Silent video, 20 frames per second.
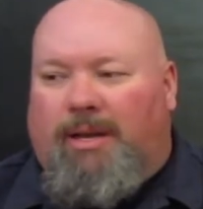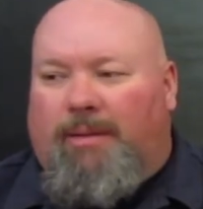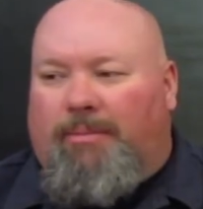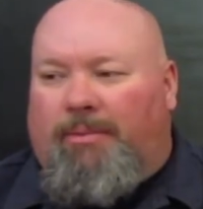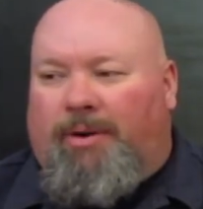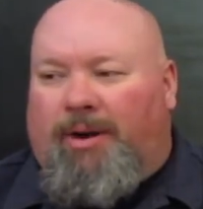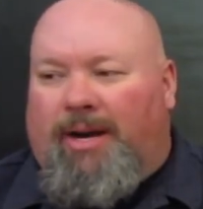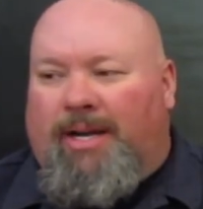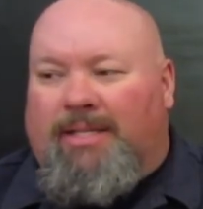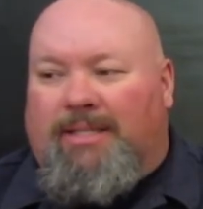
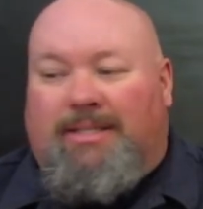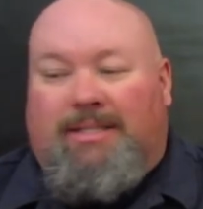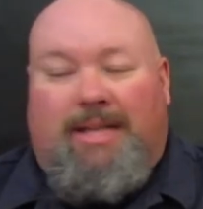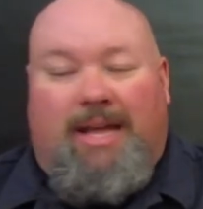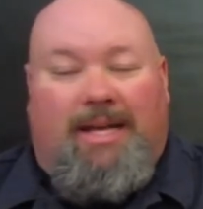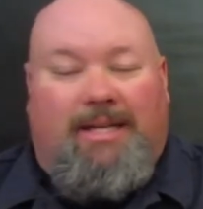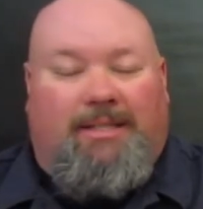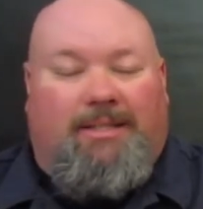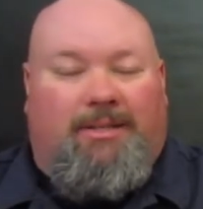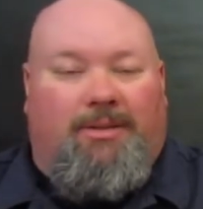upgrades
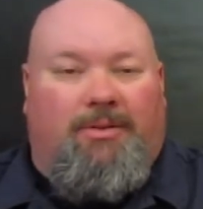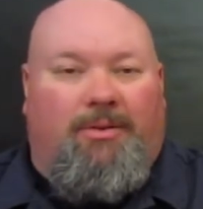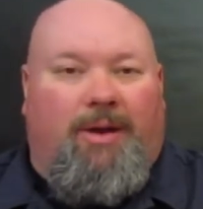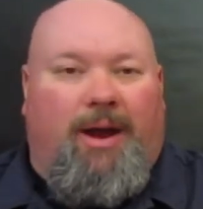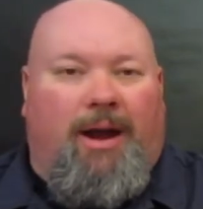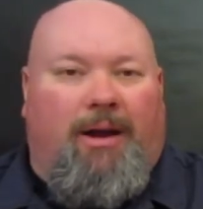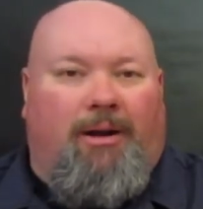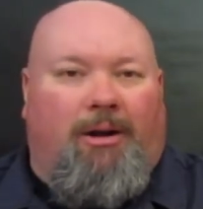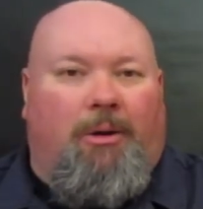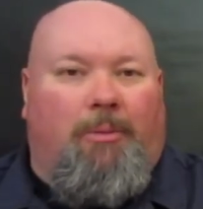thanks to the new
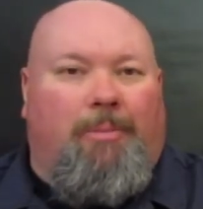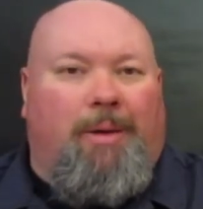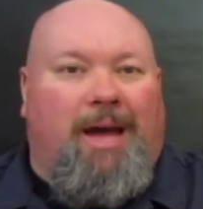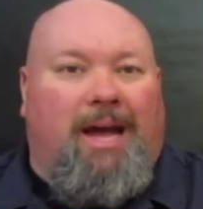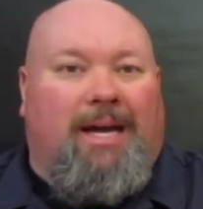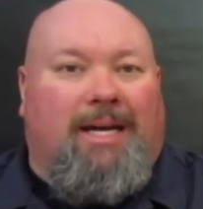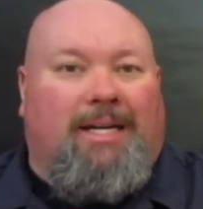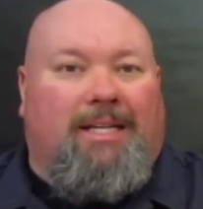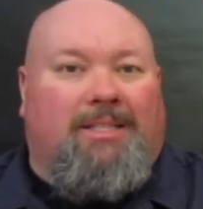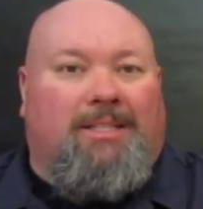aero
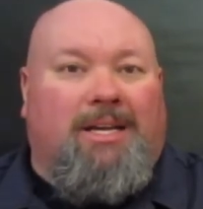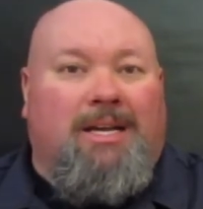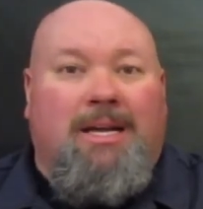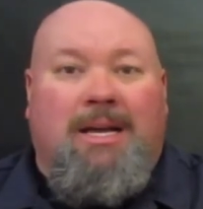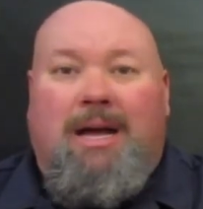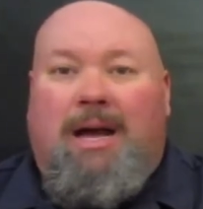package.